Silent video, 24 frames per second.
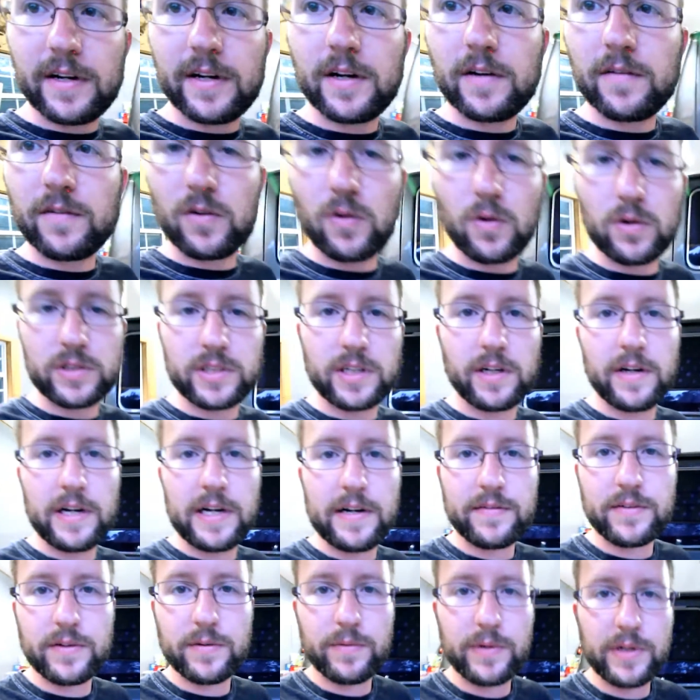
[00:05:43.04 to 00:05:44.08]
Of course I'll
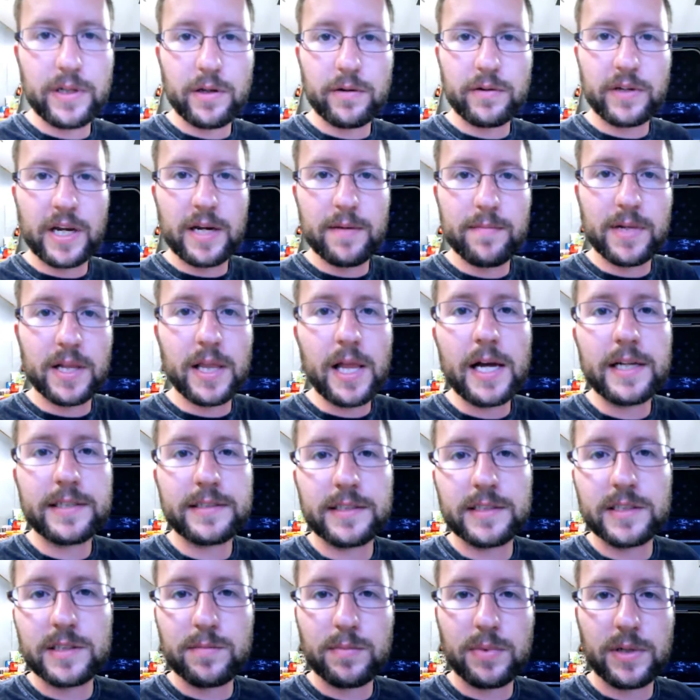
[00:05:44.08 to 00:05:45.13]
have to relocate my
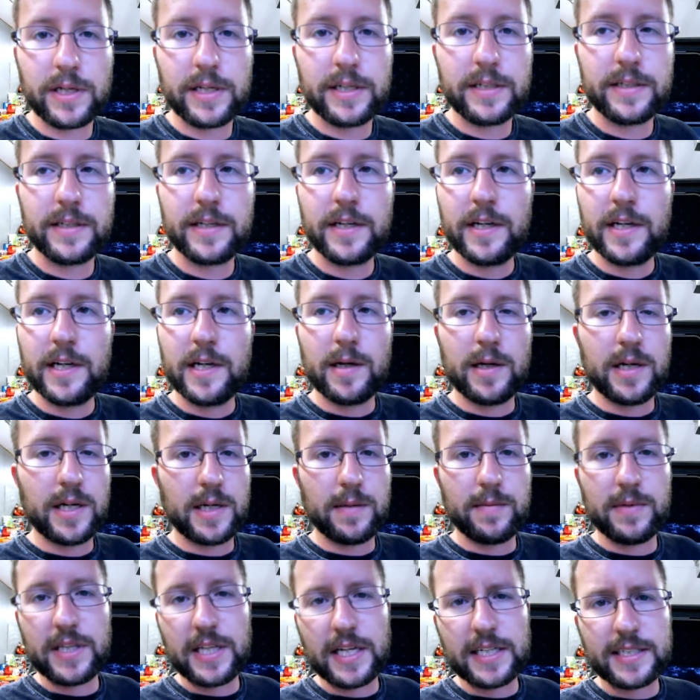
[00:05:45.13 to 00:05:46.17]
license plate,
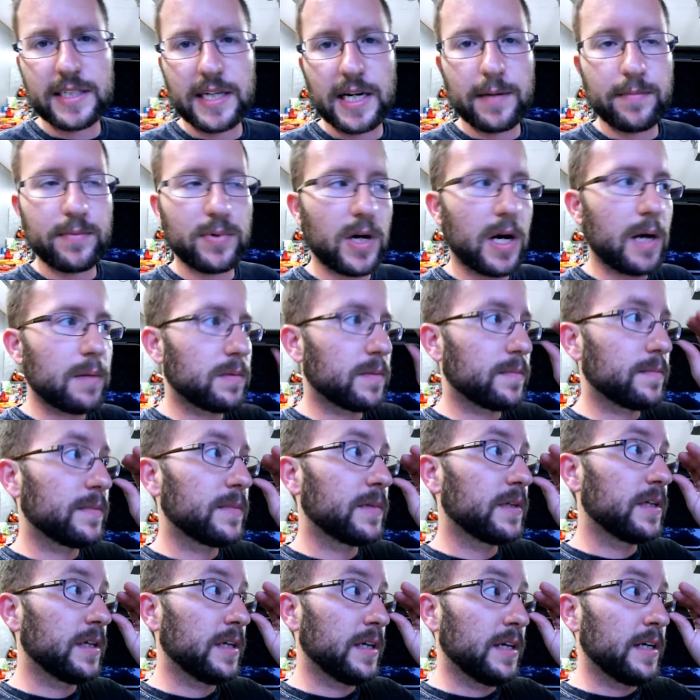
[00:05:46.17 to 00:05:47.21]
but that's not a problem.
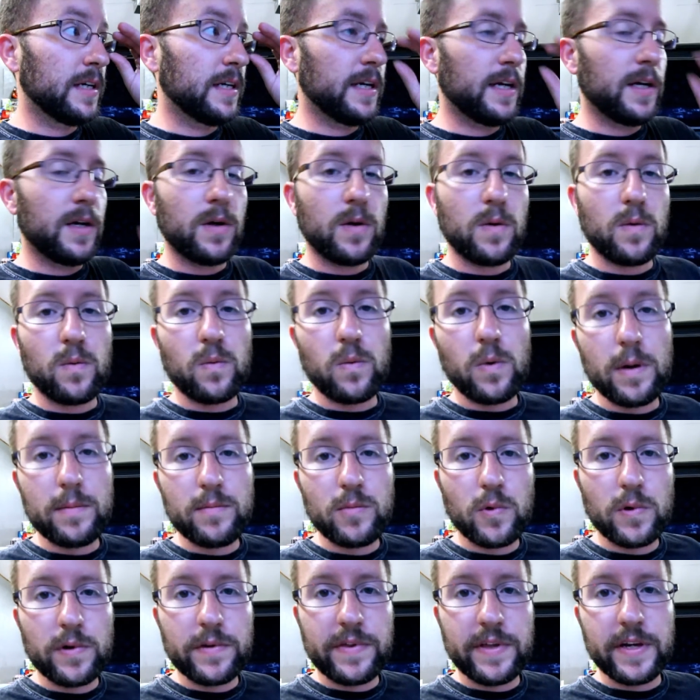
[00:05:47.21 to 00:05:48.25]
One
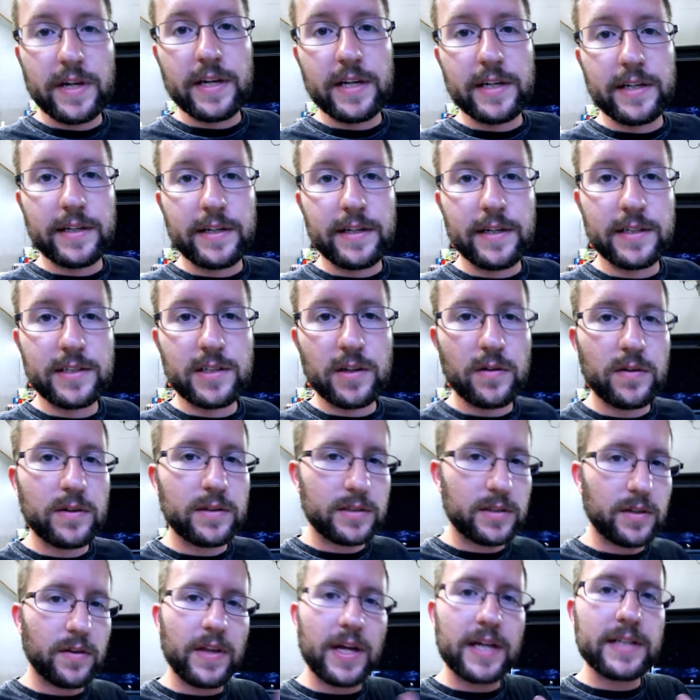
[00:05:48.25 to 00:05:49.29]
more thing,
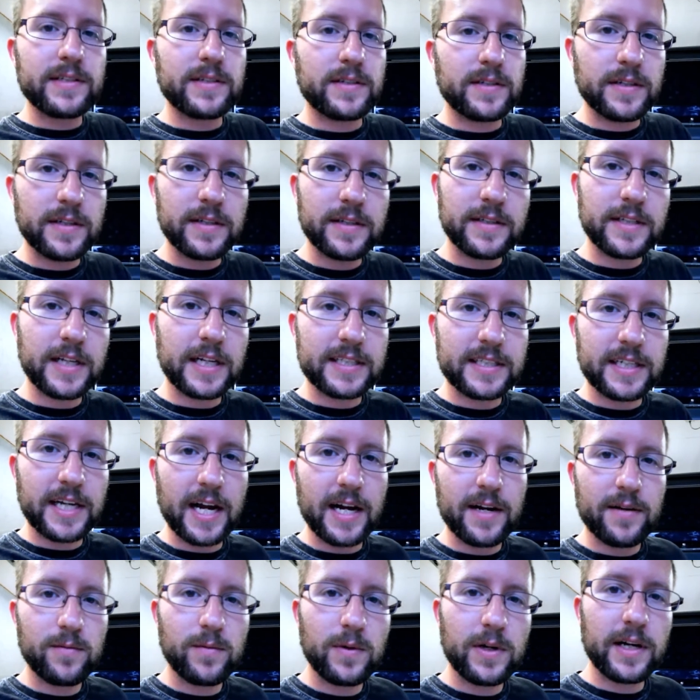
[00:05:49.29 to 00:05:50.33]
so that's
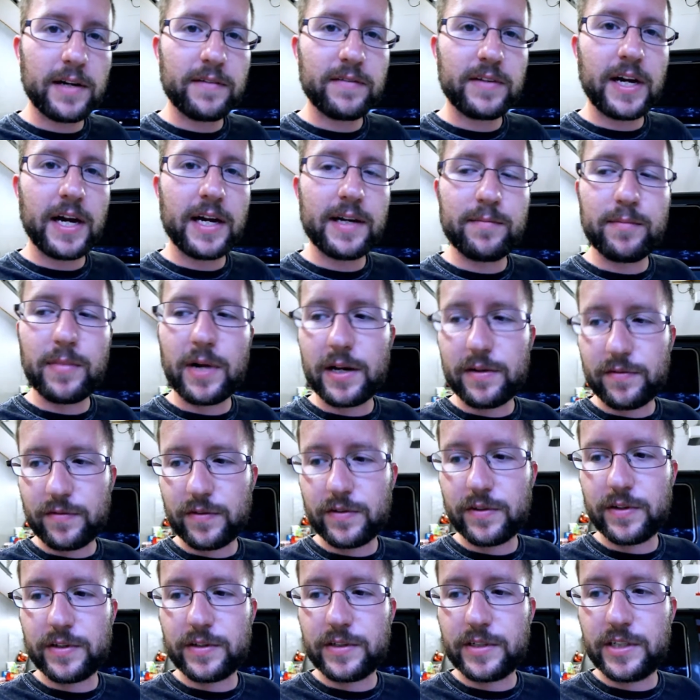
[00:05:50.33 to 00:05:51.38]
kind of what I've got in mind for
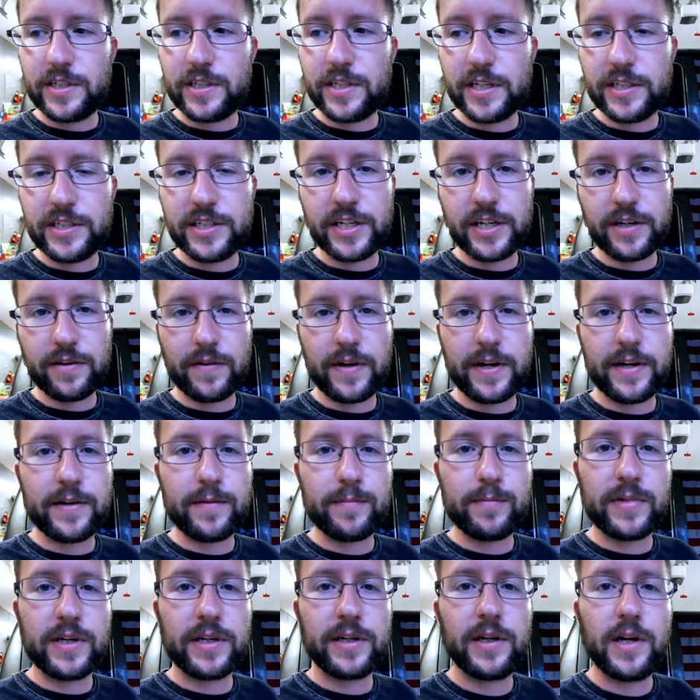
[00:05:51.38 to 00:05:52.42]
the generator,
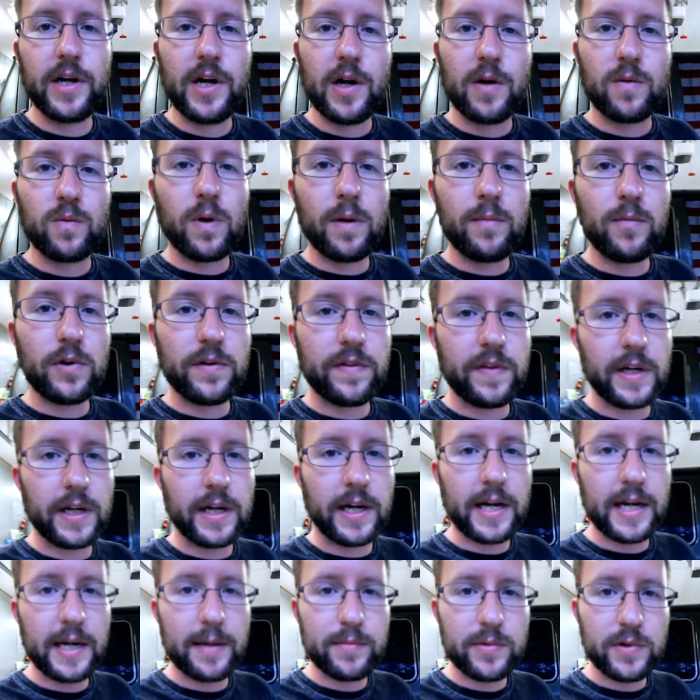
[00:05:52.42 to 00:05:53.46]
but one more thing
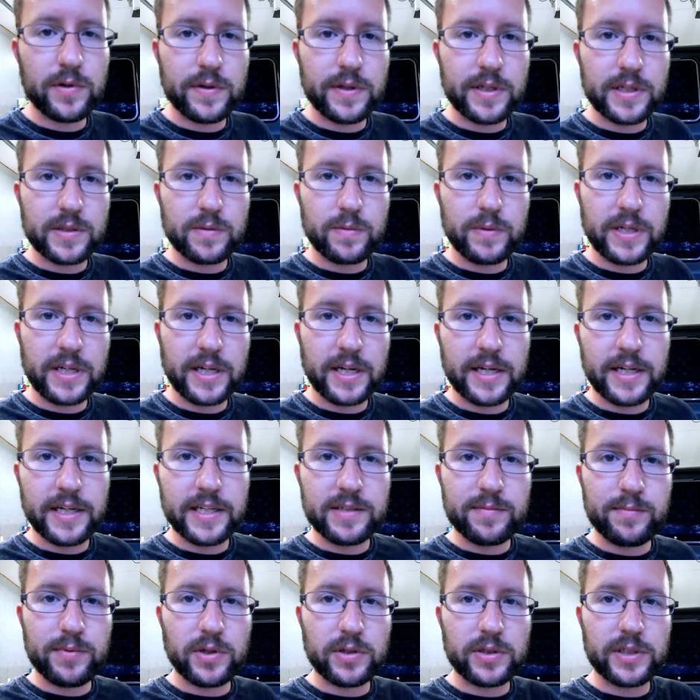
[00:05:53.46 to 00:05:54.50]
I am doing this weekend
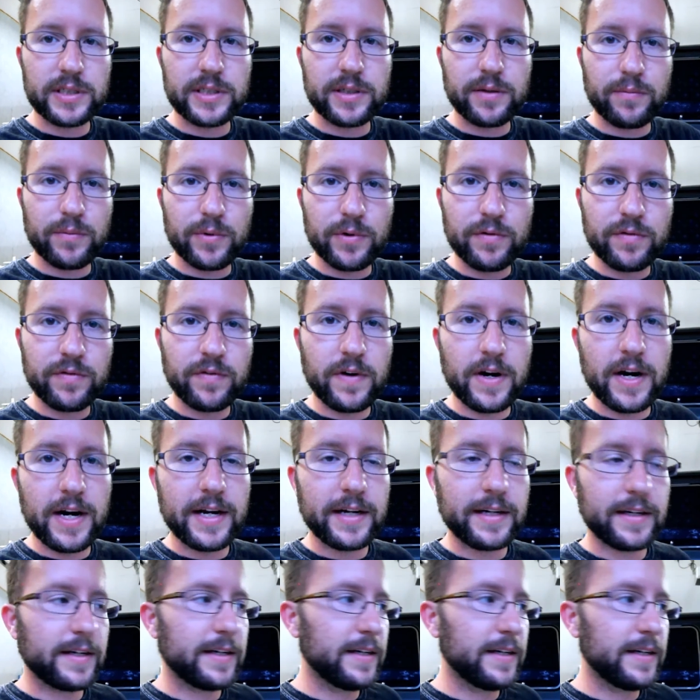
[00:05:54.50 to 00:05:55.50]
is building the roof rack.